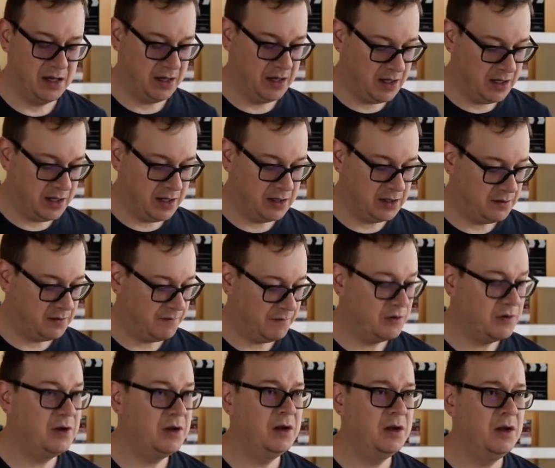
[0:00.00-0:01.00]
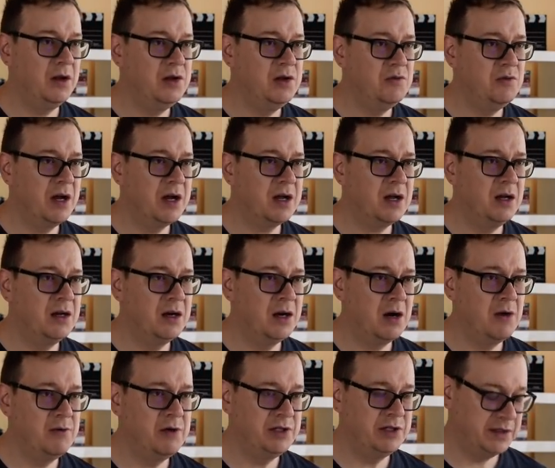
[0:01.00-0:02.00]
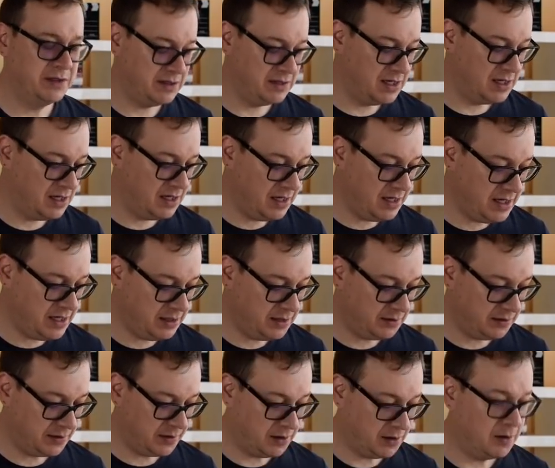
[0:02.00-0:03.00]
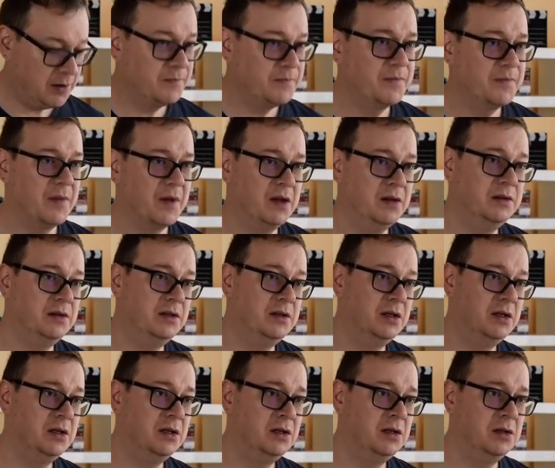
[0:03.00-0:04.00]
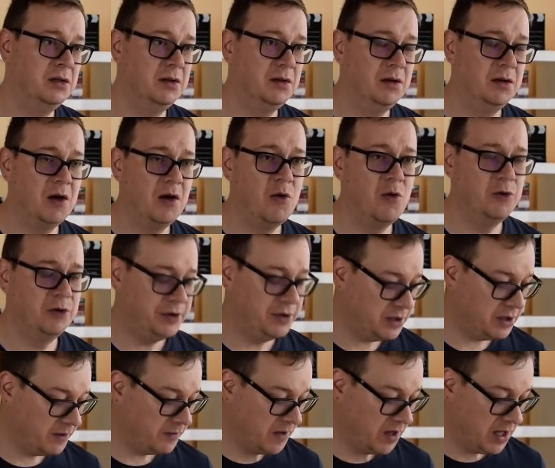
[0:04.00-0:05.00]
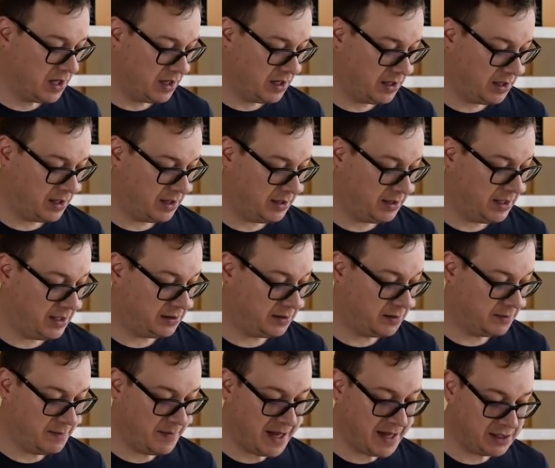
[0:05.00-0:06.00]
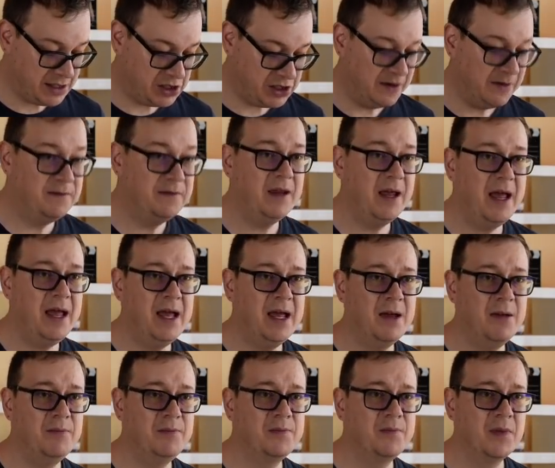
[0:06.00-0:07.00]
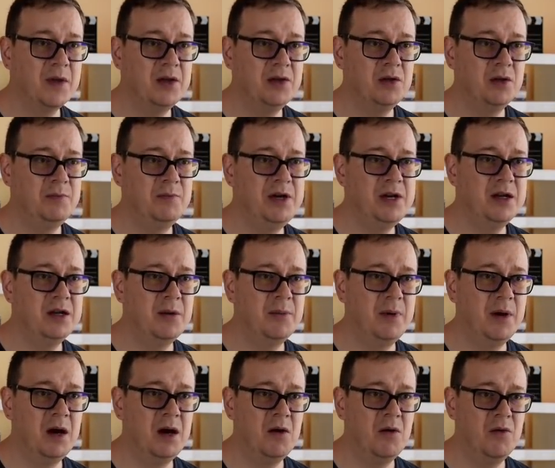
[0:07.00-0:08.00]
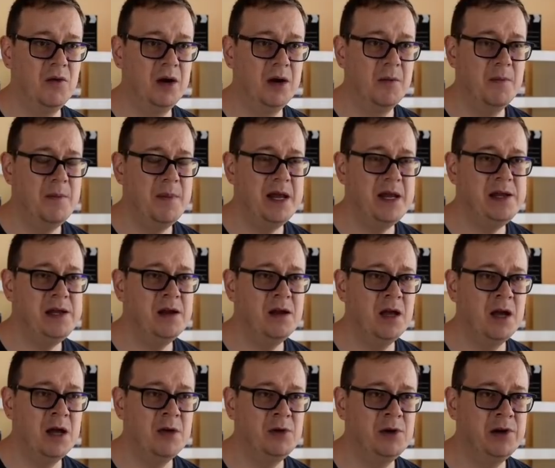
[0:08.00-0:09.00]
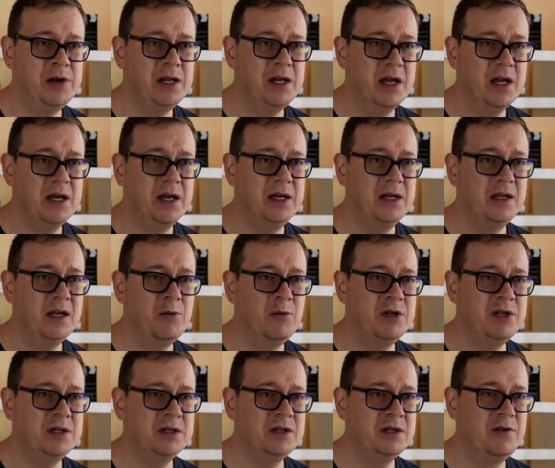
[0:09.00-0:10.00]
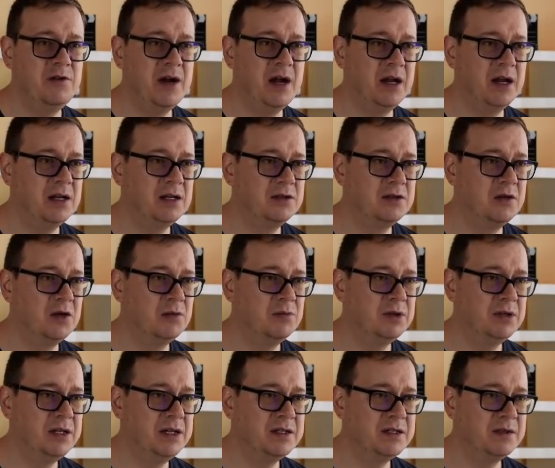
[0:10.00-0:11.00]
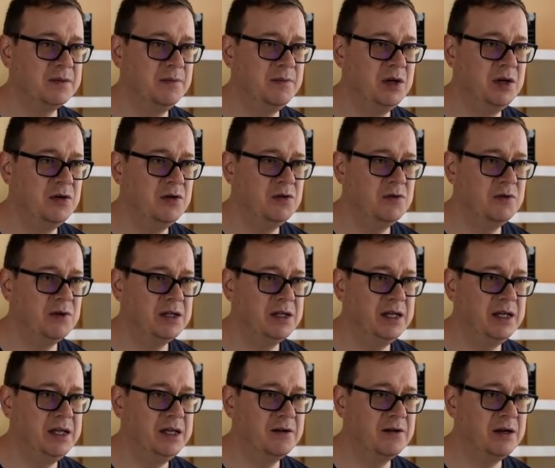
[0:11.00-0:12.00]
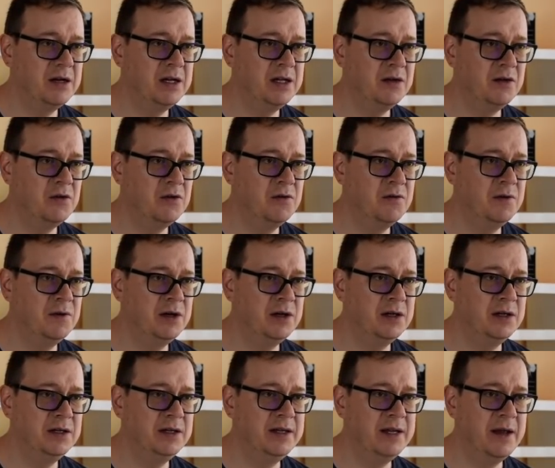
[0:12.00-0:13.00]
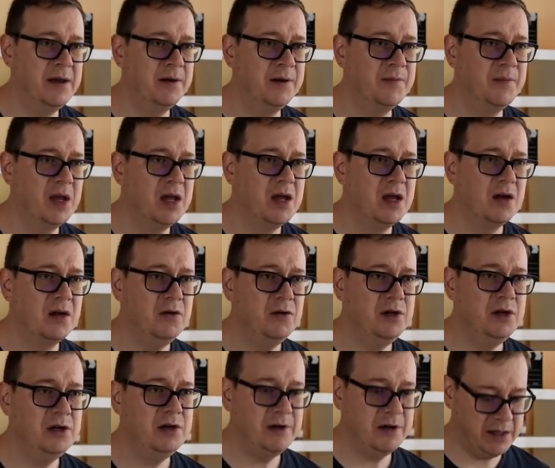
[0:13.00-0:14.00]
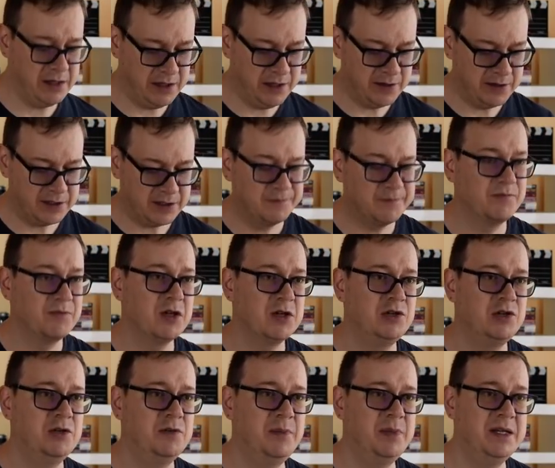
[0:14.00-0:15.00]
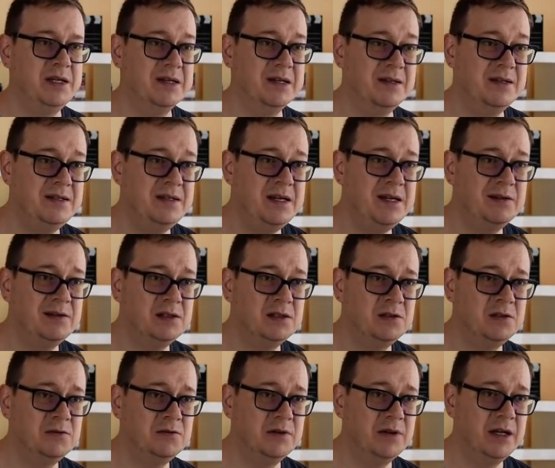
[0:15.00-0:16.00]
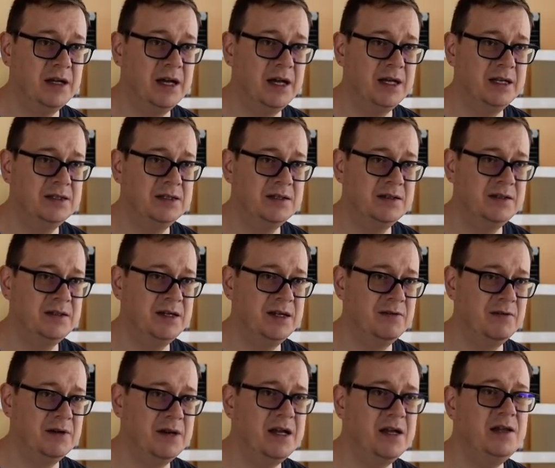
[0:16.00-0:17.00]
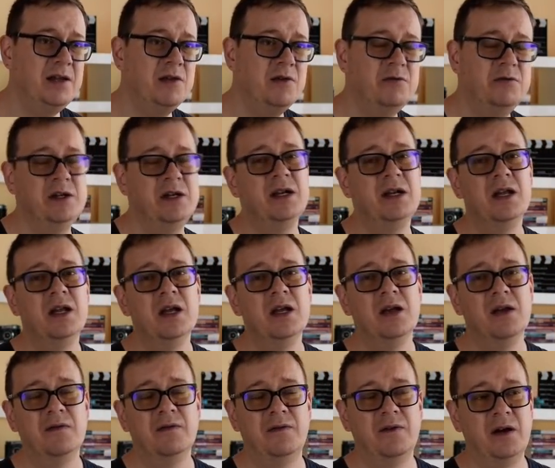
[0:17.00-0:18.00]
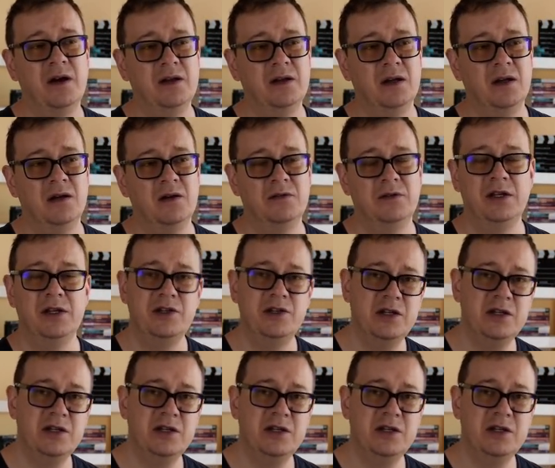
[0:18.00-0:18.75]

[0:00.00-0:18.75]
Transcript: And for the UI color, I will just delete uh, on the holder and hit Command Shift M to bring up our media library and I will just drag and drop this blue one right over there. Corner radius should be 0 and 0 and you will find out in